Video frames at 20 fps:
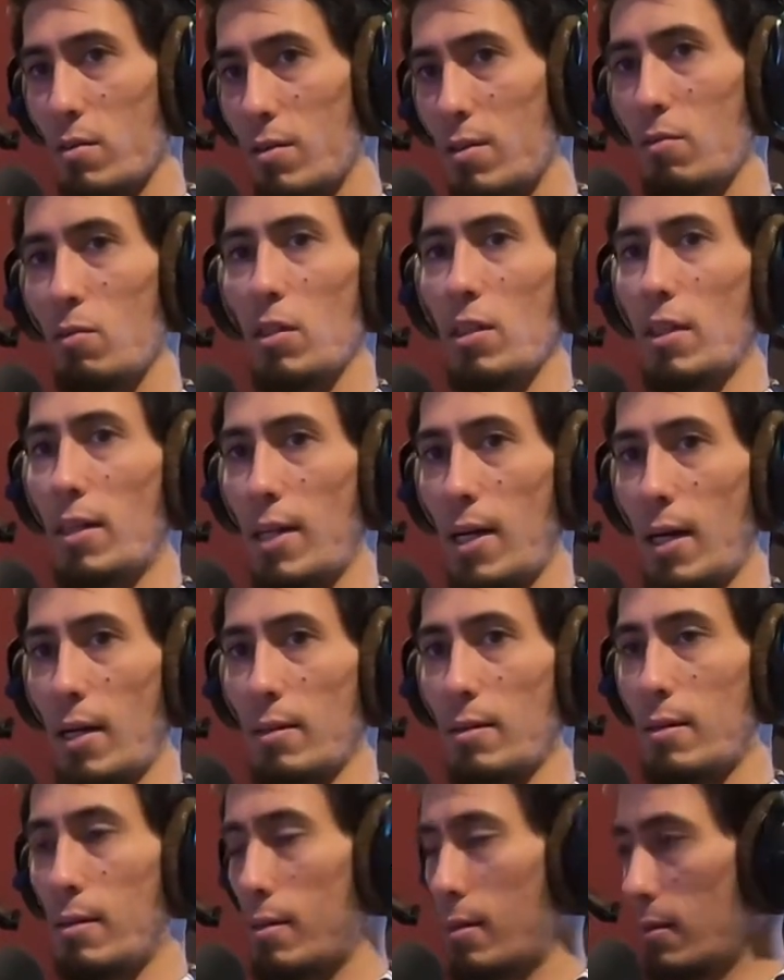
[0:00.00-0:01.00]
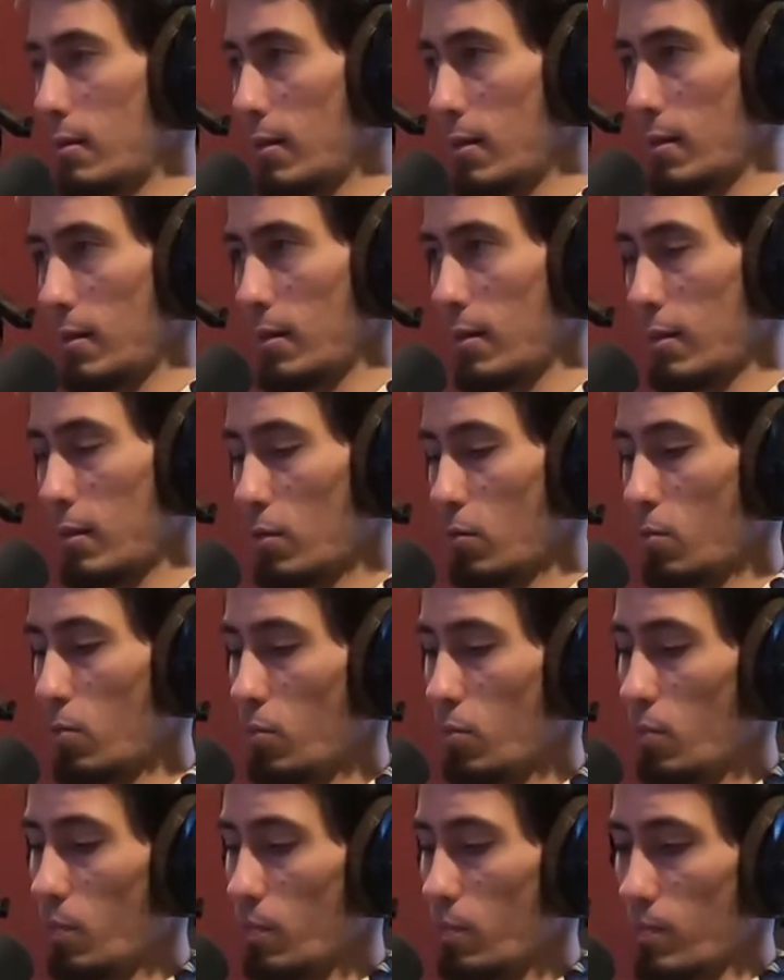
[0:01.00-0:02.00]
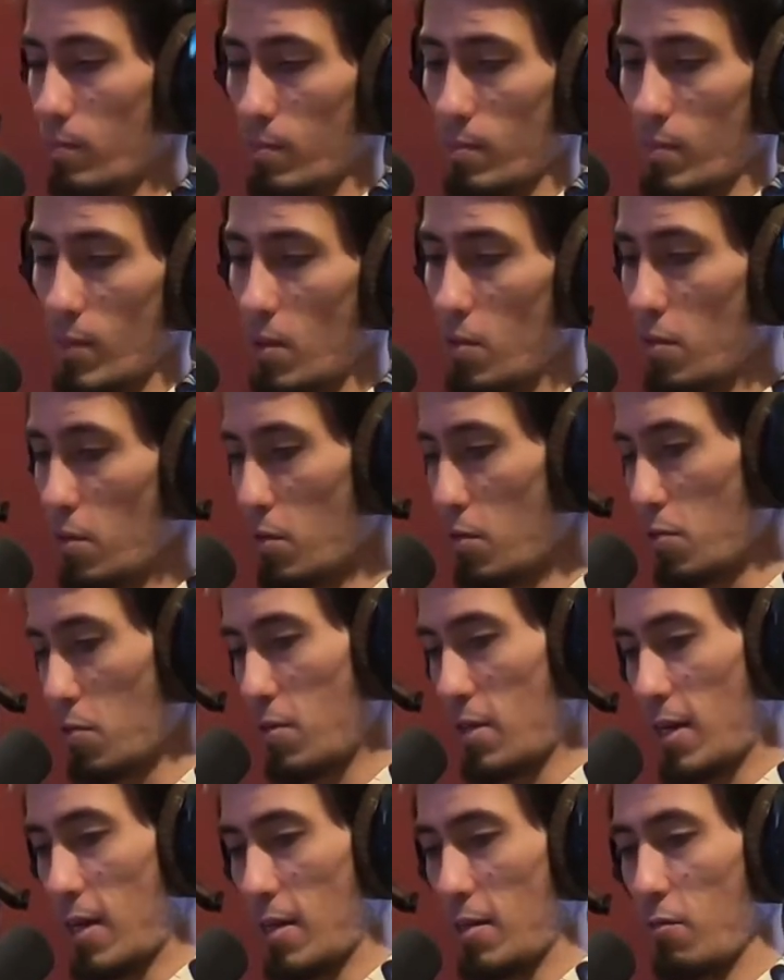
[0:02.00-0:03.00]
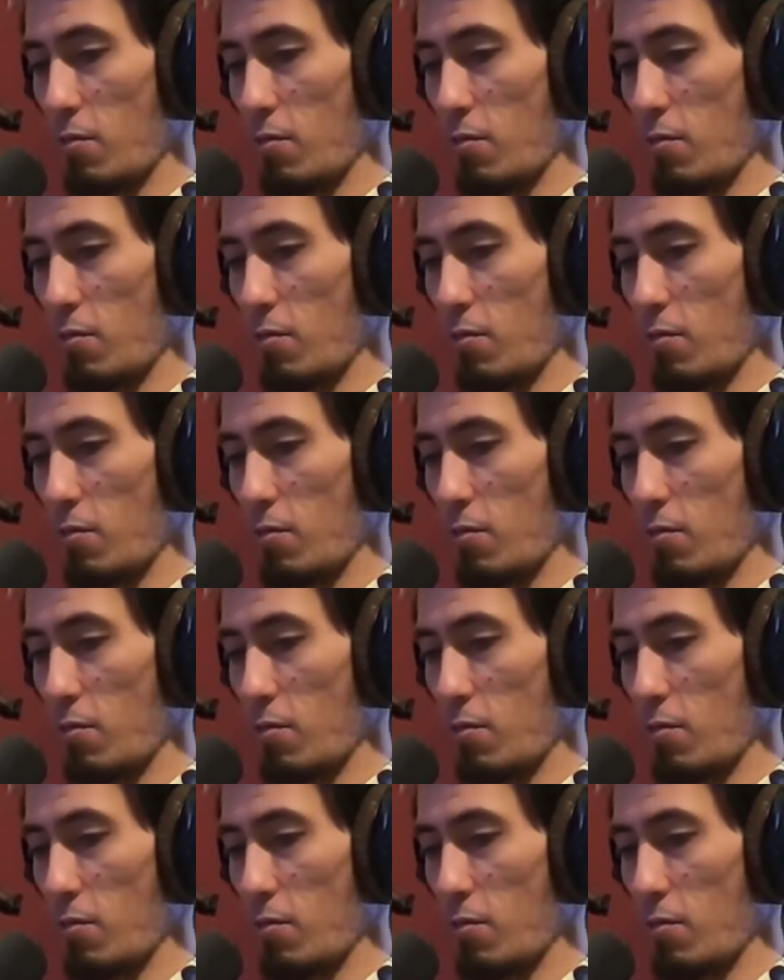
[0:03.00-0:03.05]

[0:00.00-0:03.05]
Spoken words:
really cuts. You can use that in